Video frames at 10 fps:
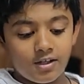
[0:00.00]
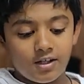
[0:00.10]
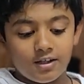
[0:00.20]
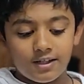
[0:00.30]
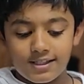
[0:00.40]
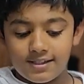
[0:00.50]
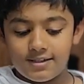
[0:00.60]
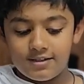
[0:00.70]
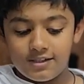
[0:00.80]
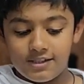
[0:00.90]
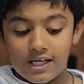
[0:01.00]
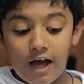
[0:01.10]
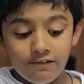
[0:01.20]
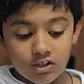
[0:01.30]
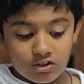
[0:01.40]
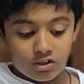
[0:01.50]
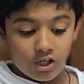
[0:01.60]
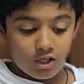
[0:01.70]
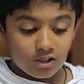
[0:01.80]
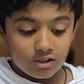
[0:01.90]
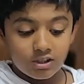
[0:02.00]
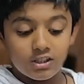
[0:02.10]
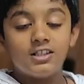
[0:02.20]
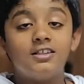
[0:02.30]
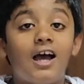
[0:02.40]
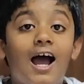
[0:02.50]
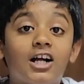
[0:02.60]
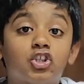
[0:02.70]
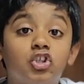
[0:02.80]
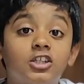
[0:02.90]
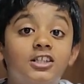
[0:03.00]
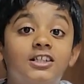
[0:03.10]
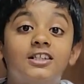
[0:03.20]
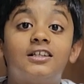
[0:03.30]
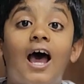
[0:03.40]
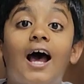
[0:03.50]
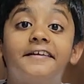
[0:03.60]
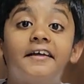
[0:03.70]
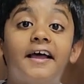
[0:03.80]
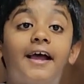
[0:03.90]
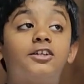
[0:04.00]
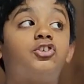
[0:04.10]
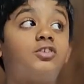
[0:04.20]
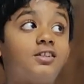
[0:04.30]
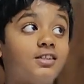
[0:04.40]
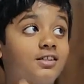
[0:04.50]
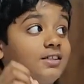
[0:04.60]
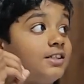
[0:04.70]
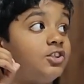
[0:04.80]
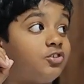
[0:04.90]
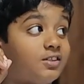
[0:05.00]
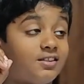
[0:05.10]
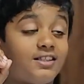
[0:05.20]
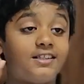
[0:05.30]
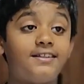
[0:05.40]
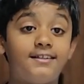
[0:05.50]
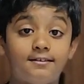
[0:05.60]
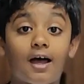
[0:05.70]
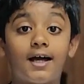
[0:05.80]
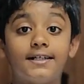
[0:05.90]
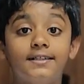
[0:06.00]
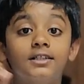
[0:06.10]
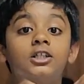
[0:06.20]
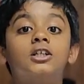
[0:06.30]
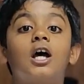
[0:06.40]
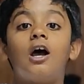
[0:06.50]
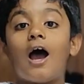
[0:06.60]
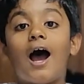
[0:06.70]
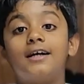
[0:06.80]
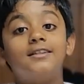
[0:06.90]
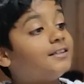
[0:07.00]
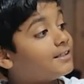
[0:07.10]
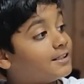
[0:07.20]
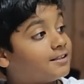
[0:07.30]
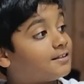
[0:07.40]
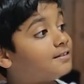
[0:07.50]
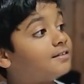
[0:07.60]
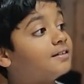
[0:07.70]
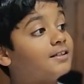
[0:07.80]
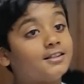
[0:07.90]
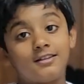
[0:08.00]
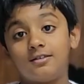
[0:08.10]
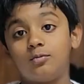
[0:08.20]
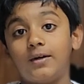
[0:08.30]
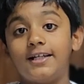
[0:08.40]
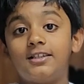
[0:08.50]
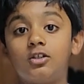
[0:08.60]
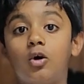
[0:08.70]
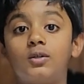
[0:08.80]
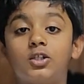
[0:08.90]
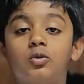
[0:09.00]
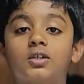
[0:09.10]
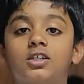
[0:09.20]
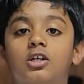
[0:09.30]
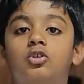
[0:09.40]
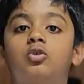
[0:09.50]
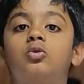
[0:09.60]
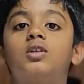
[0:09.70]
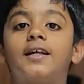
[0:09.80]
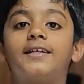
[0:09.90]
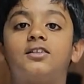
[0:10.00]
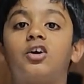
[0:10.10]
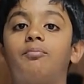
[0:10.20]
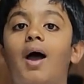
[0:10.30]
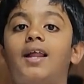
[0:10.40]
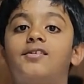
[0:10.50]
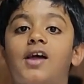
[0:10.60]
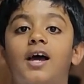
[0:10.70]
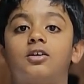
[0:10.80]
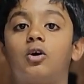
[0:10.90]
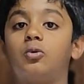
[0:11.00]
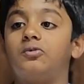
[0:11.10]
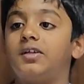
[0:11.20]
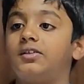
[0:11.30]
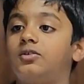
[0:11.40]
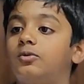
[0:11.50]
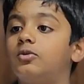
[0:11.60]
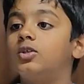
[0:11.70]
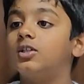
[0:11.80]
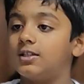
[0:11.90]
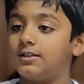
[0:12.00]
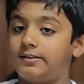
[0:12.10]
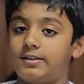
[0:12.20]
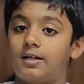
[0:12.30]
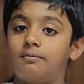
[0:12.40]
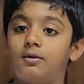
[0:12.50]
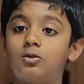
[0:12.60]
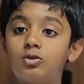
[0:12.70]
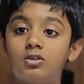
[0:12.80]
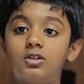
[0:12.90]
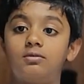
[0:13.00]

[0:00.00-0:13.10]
Like Yveltal actually has an interesting design, and its way to go into a cocoon like Darmanitan goes into Zen mode